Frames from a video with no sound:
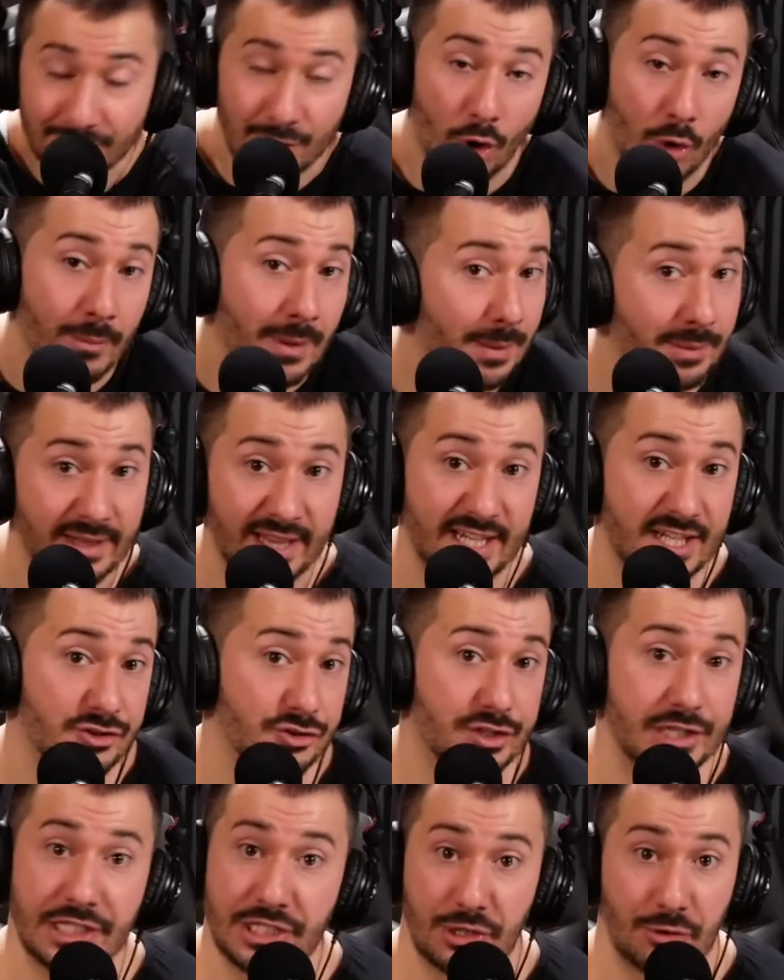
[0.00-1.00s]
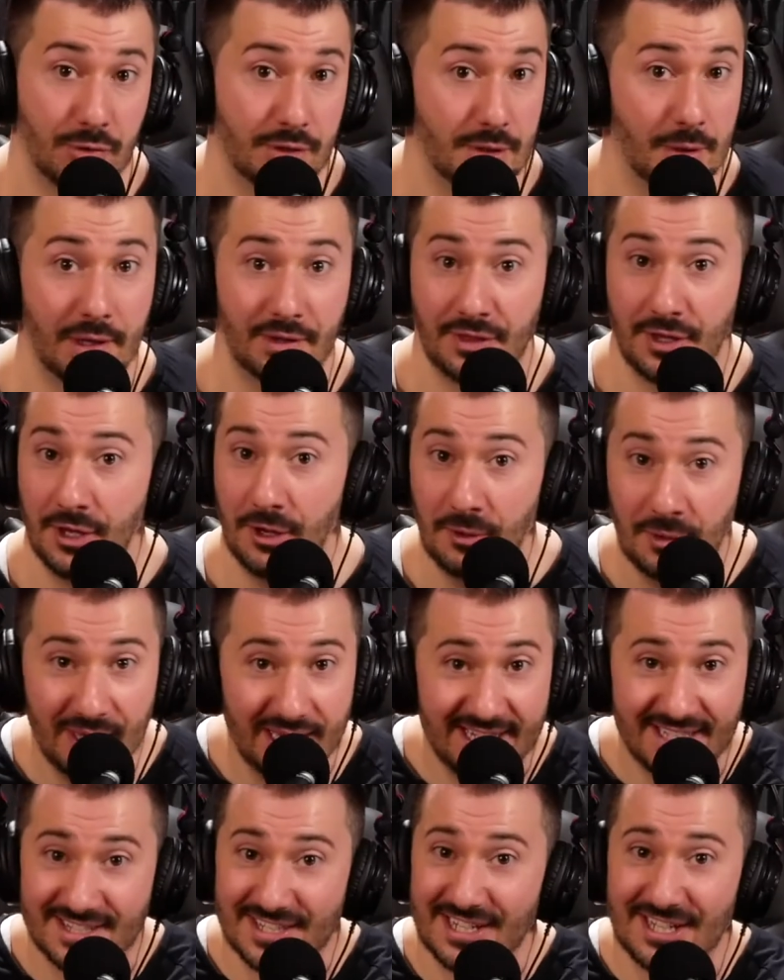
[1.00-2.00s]
maybe they just disagreed with you.
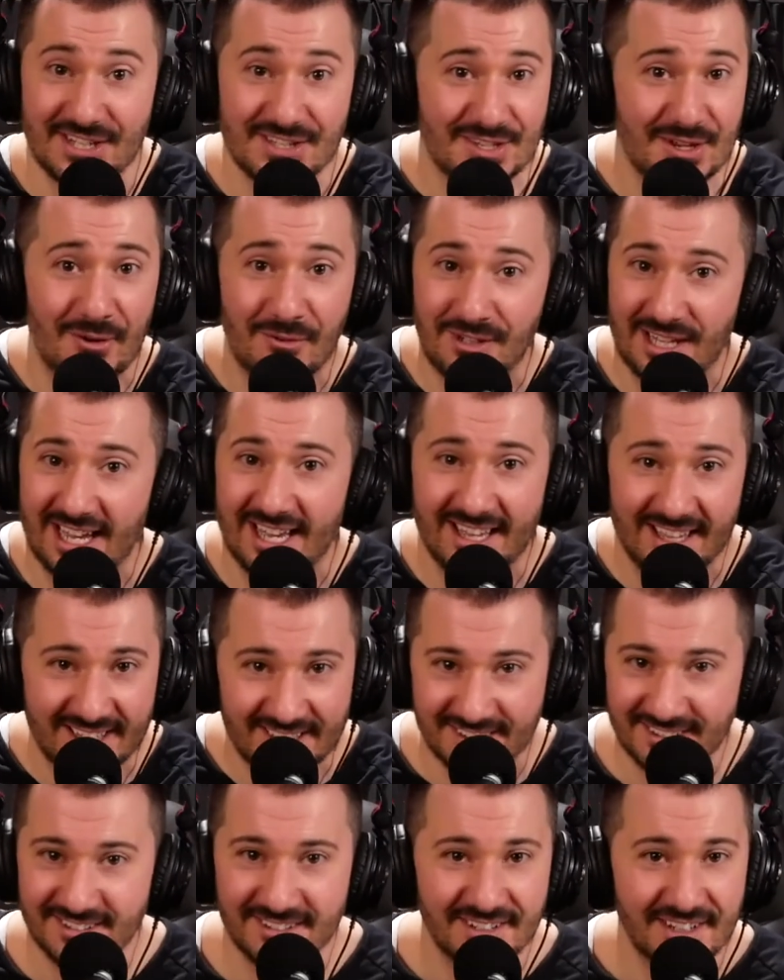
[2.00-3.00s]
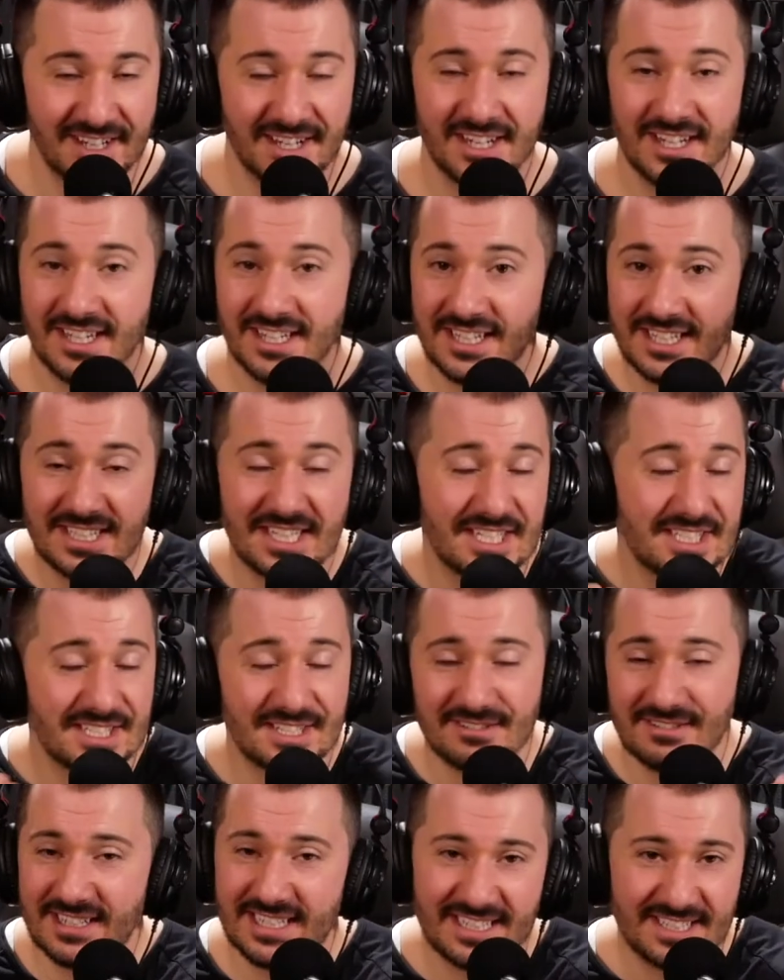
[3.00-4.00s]
It's like, it's okay. It
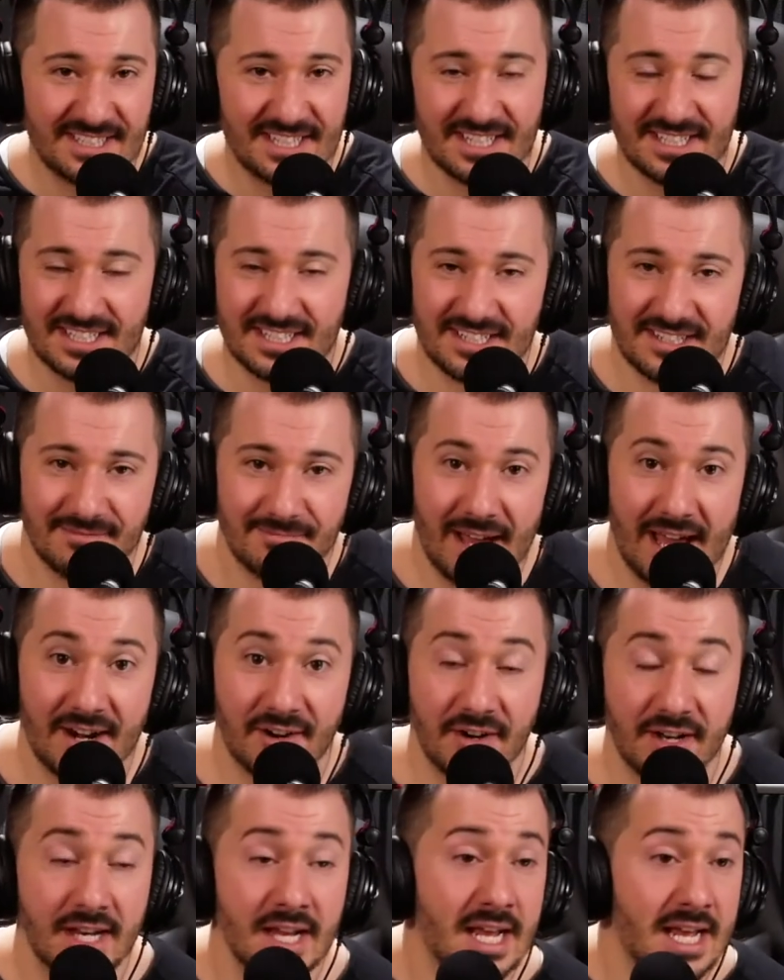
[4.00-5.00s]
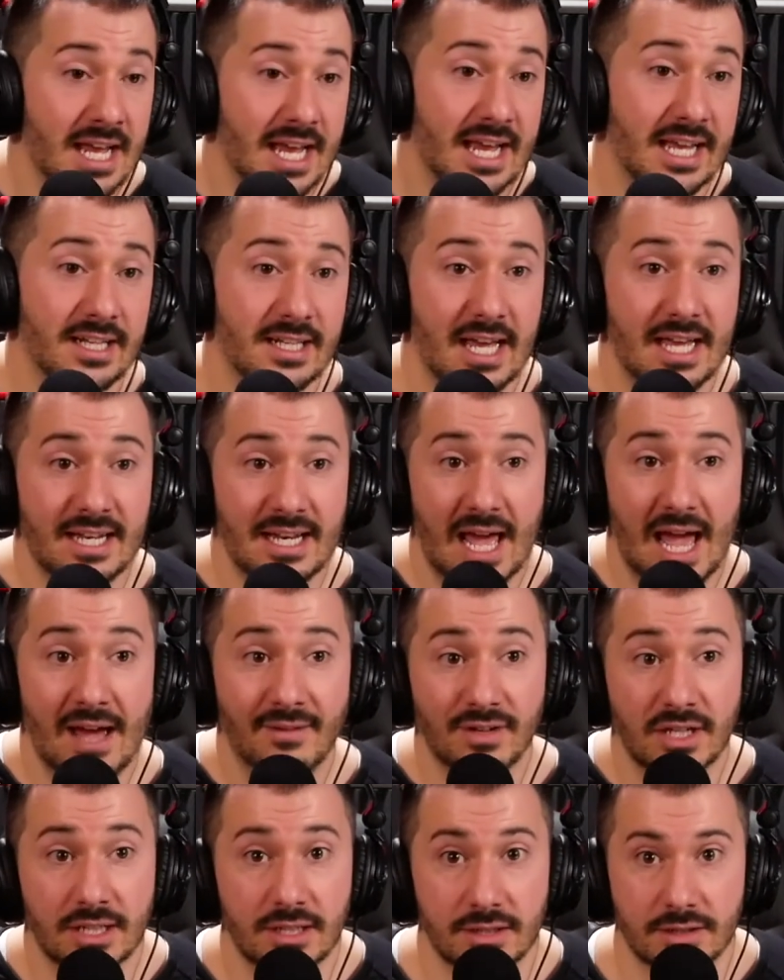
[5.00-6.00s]
doesn't matter. And
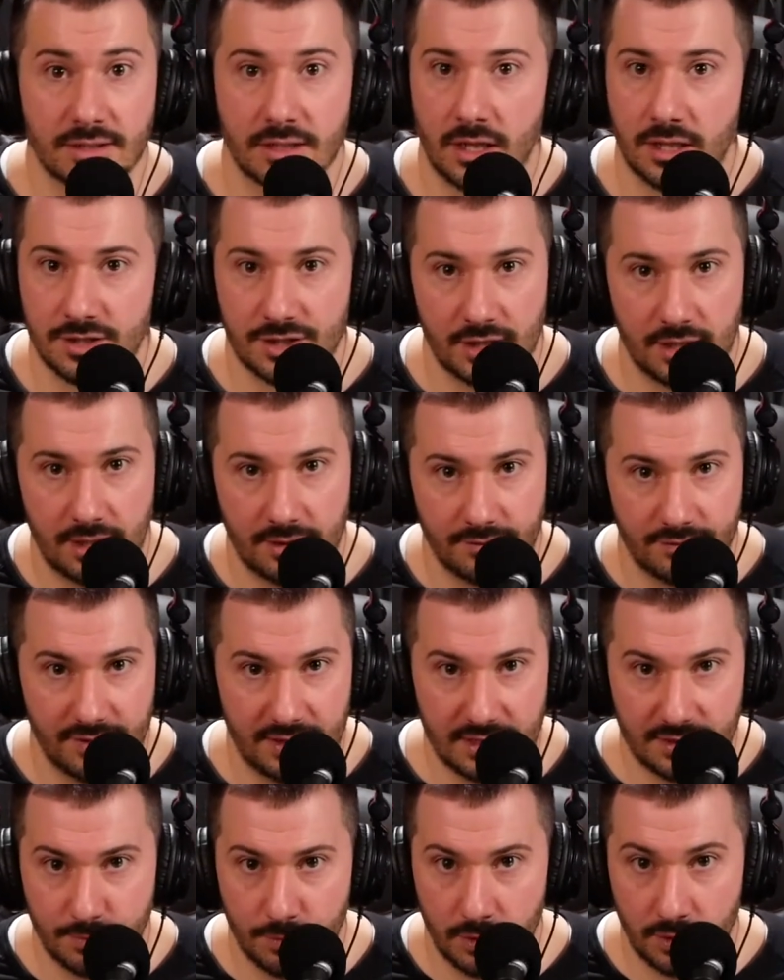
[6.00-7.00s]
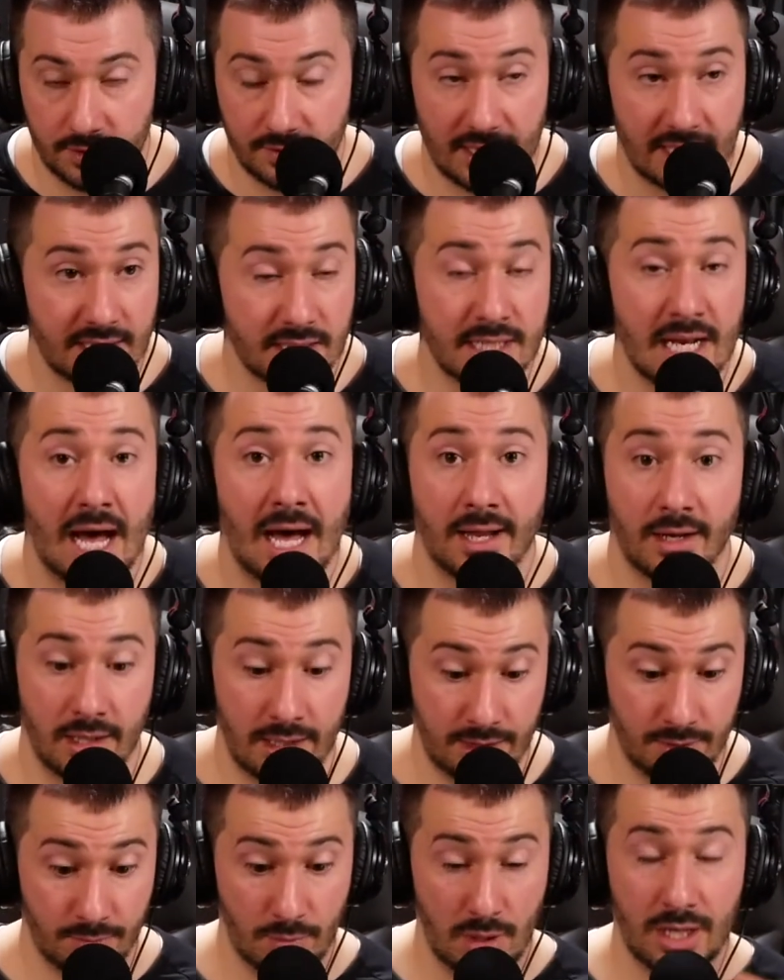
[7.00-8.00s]
having a discussion on Facebook that's not
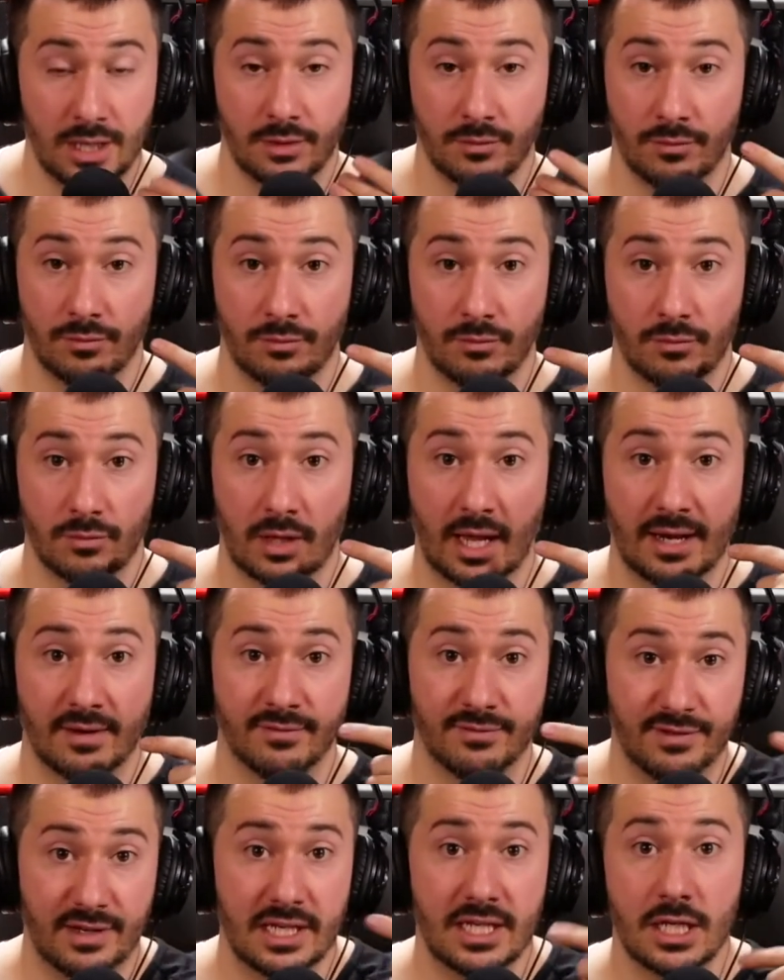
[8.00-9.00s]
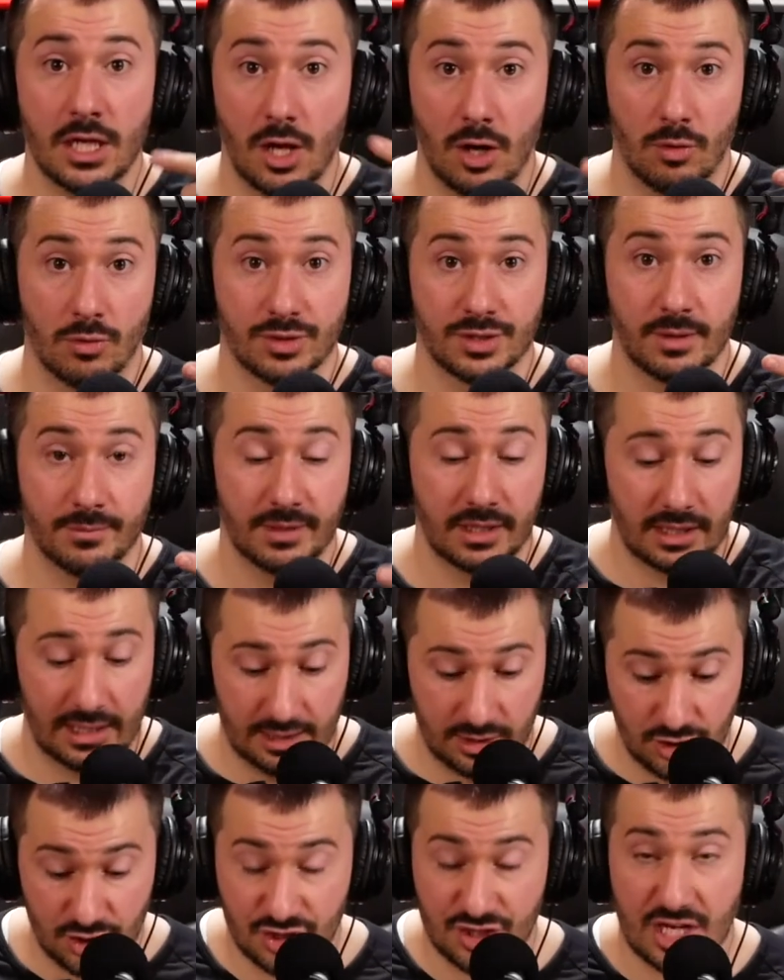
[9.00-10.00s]
in like video or something, like
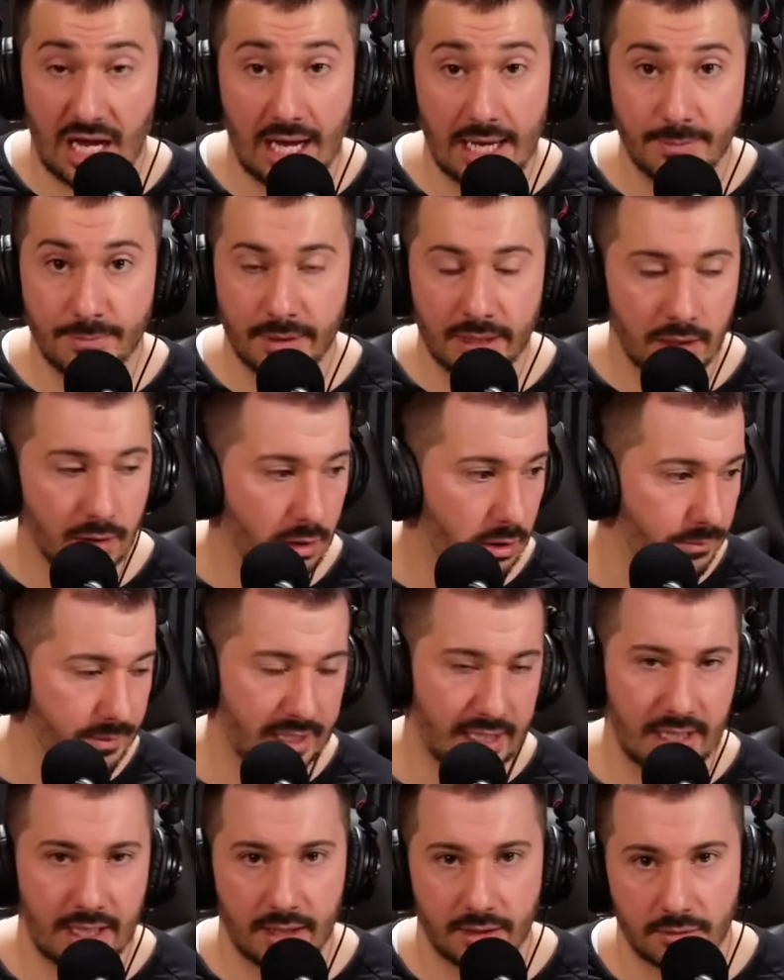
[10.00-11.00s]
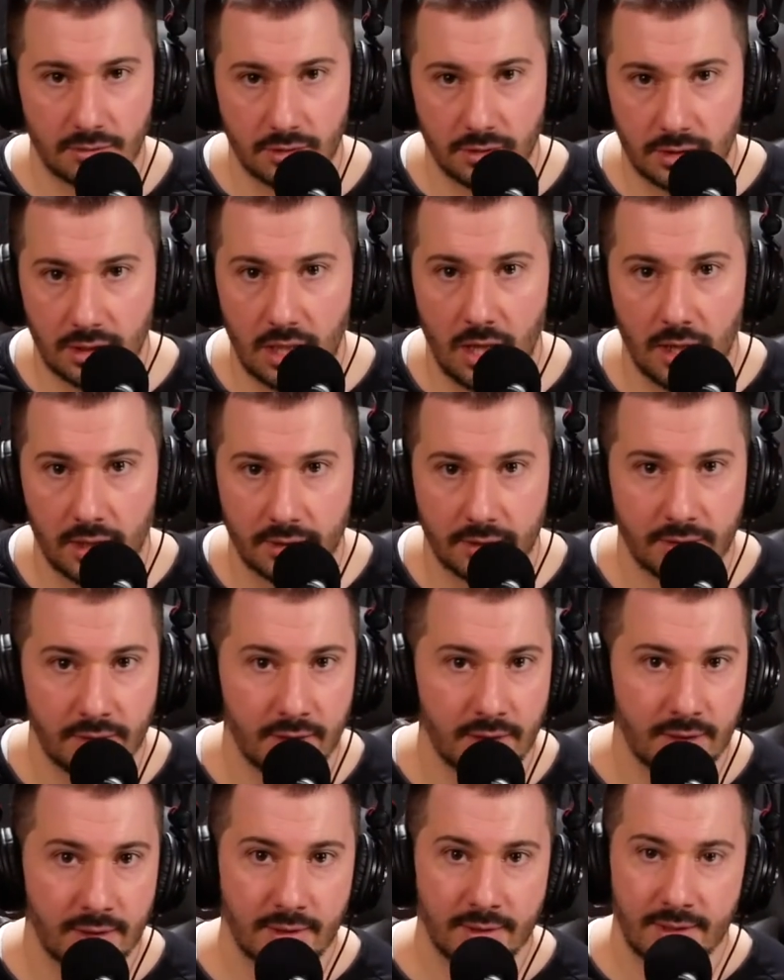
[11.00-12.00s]
just typing, oh my God, good luck.
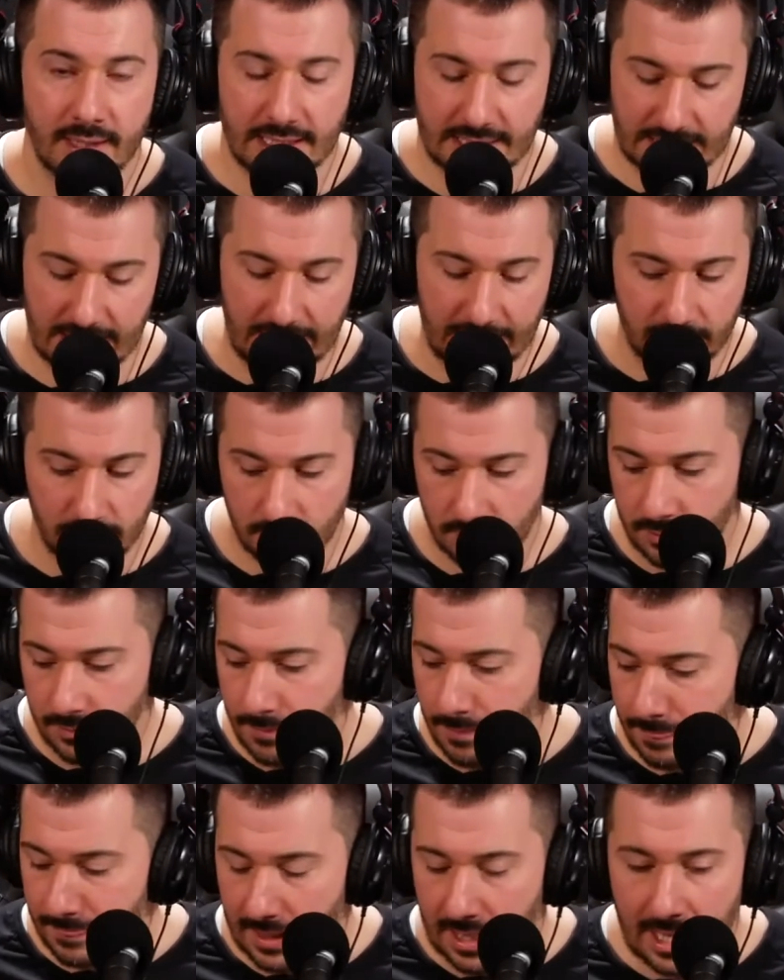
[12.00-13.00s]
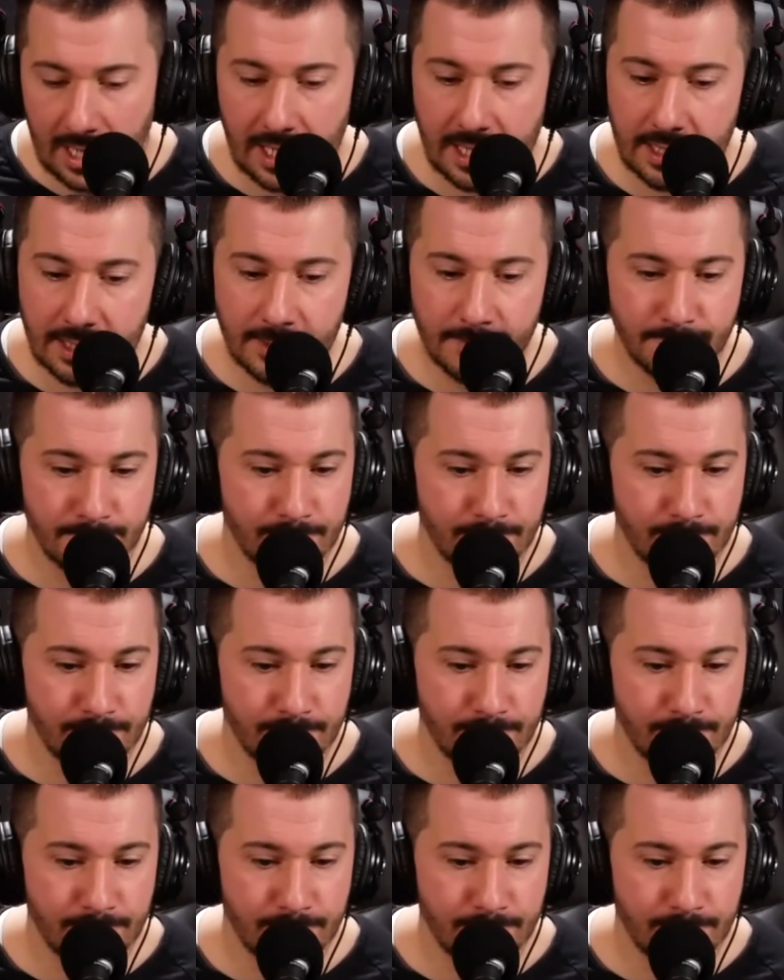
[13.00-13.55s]
It's like, I